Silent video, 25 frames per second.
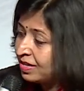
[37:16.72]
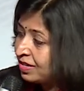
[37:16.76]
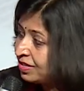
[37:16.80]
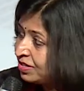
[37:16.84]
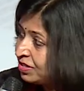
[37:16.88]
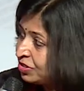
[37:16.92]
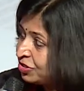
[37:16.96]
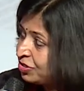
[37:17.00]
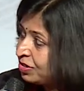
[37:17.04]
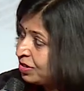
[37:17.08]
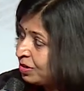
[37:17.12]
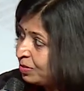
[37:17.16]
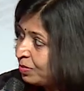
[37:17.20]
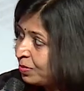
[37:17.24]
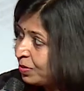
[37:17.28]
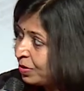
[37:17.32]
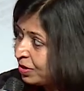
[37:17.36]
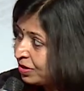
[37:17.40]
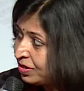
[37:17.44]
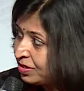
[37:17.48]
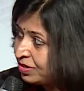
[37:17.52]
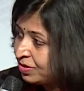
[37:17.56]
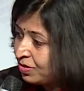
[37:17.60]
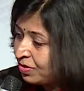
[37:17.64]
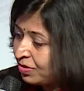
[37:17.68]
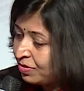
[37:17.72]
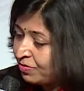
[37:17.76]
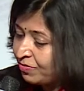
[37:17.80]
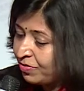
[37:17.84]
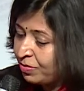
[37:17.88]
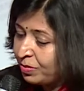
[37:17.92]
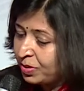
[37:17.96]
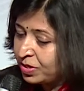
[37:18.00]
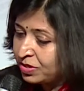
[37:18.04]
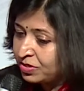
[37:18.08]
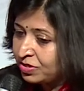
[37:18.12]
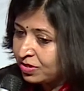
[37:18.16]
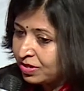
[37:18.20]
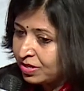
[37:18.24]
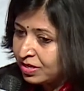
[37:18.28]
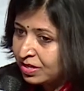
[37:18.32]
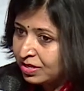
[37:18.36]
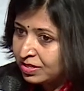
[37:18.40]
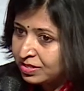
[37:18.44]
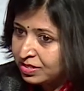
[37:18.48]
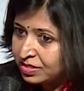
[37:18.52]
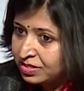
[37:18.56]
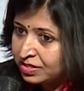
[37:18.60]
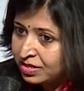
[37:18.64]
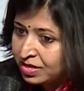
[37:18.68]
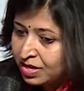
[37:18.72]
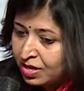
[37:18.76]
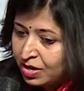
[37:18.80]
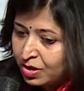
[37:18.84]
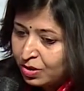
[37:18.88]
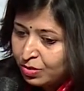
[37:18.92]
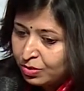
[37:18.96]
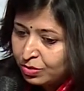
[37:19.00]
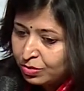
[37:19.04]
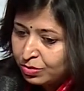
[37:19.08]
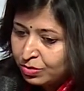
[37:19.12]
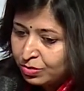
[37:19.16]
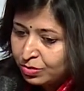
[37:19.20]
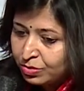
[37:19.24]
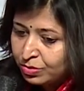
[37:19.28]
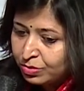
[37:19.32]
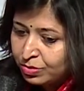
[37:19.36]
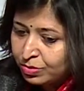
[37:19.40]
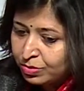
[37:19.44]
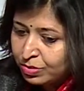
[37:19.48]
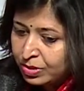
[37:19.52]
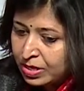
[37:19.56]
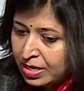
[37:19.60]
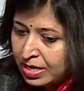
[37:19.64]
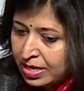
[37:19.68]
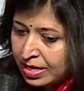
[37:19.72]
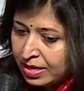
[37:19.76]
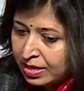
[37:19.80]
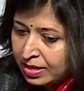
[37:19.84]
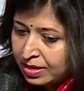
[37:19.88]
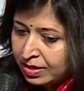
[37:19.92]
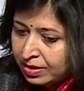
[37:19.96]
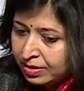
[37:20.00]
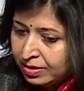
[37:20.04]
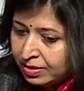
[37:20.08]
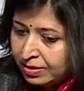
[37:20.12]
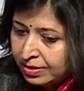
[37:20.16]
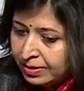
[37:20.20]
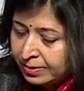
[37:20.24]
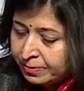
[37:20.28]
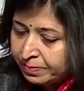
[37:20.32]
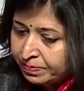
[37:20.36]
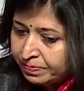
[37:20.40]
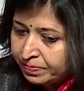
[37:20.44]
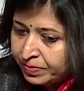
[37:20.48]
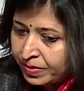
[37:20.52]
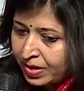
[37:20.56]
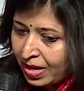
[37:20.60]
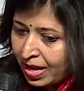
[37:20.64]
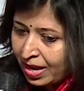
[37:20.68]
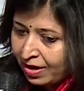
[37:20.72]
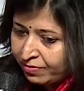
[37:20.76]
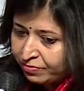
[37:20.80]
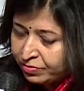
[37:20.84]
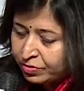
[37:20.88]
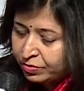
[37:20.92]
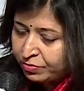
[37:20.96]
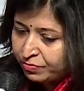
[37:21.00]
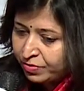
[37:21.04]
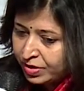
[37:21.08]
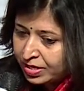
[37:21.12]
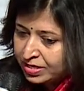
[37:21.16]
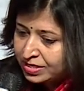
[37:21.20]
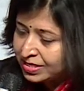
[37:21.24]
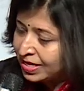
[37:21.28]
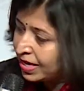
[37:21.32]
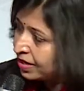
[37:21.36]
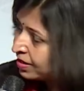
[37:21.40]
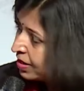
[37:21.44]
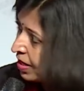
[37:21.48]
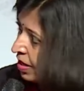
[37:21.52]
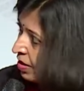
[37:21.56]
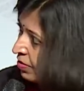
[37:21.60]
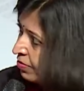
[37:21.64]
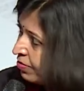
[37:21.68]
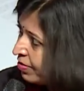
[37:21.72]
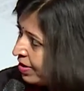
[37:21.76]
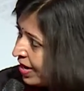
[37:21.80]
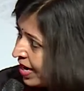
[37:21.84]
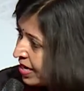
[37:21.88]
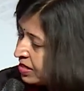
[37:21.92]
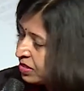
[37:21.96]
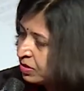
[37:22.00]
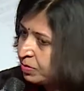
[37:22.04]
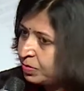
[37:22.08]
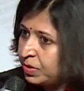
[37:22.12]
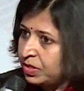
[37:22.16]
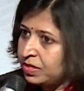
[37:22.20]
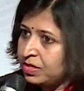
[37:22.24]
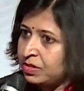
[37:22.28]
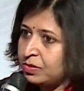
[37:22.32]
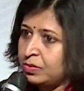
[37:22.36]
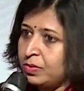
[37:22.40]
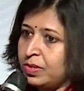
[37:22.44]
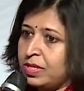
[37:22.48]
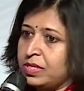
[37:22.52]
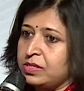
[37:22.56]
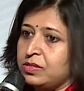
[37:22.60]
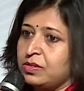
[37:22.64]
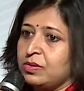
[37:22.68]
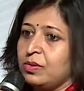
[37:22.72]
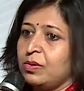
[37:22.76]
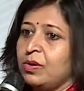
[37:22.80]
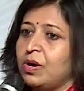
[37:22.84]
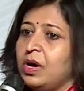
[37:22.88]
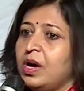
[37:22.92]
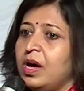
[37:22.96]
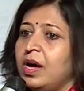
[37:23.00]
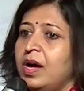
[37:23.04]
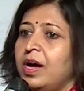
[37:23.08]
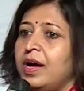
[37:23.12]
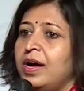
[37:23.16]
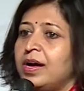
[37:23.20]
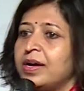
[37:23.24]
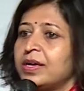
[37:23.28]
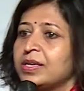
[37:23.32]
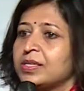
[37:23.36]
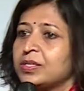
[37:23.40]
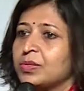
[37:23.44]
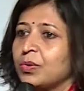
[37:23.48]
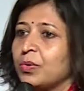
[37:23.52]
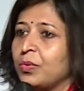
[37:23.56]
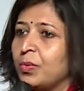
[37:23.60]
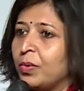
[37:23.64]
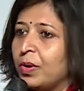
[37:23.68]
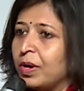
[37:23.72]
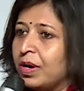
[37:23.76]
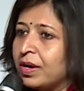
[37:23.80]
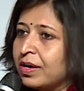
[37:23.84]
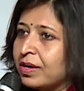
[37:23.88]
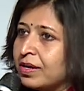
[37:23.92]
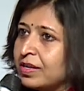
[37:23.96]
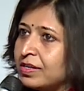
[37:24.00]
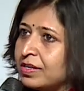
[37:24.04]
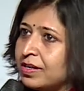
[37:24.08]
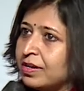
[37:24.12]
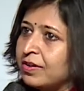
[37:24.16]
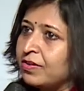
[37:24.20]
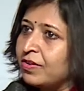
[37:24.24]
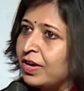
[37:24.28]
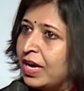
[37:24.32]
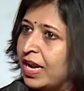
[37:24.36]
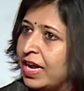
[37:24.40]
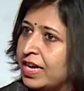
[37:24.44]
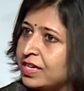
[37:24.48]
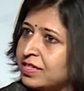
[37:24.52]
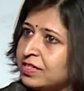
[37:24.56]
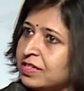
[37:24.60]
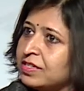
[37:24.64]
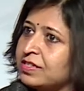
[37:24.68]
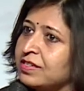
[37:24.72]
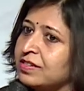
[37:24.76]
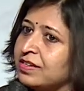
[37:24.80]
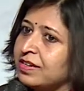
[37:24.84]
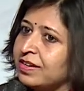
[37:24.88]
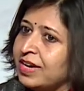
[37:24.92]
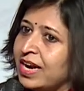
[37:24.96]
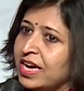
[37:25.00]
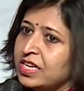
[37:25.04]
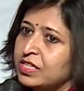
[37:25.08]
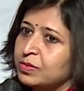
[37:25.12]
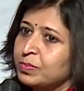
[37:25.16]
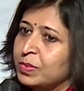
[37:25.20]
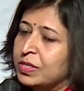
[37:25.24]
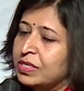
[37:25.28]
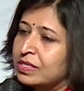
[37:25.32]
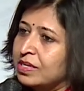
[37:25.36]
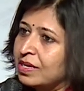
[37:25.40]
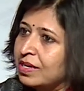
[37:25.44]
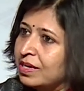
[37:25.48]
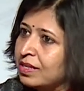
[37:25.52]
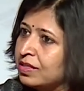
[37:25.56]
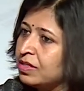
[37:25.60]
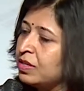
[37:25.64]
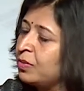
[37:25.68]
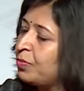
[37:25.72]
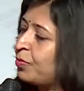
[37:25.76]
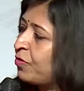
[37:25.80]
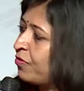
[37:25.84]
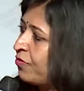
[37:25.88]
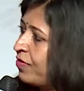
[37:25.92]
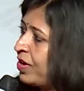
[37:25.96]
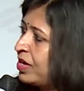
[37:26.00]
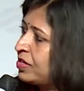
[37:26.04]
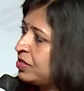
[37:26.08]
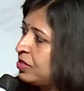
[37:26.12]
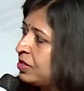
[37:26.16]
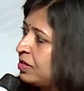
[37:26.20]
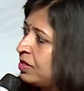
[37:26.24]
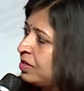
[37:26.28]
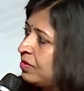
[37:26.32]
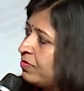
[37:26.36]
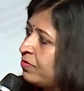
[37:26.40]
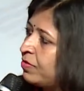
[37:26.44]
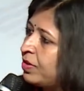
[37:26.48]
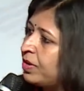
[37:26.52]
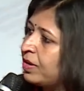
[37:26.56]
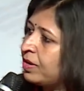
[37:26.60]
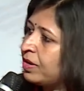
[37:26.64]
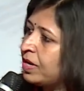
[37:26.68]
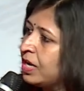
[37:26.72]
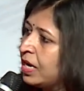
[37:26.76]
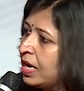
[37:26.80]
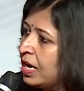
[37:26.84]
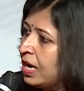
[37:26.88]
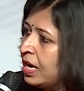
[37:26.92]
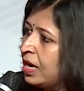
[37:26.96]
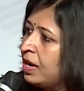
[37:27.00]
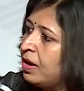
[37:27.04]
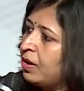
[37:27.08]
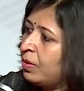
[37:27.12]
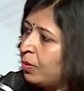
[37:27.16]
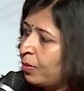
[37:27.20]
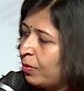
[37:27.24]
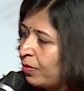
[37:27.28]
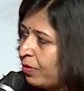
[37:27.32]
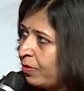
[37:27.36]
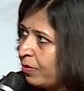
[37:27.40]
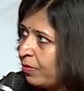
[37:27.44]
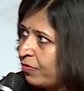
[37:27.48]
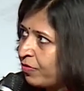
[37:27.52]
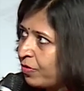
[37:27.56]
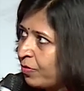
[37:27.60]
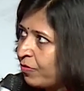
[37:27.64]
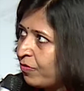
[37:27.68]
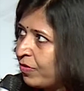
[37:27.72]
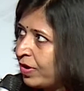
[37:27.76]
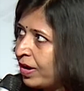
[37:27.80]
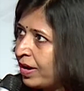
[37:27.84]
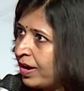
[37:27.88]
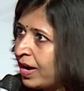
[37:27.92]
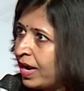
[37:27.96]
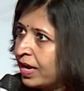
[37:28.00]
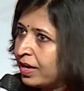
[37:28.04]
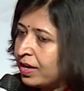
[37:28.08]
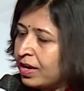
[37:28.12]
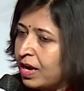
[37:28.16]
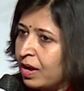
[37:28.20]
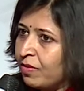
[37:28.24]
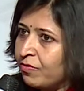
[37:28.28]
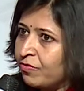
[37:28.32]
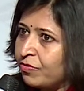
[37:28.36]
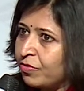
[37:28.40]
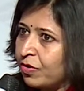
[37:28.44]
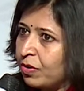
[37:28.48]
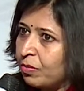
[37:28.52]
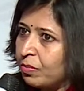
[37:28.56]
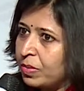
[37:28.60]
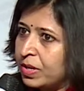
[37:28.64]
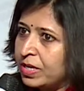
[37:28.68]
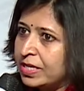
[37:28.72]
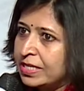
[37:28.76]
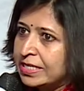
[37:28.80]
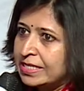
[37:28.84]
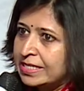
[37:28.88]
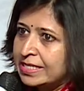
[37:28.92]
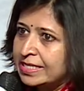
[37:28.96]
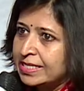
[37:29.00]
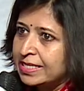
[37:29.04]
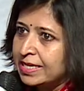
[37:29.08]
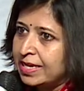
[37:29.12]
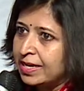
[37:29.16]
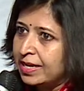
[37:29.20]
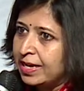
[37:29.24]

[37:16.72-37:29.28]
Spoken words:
additional burden on women journalists who have to face that kind of harassment as well. So work-related harassment in the profession, where from where I come from, is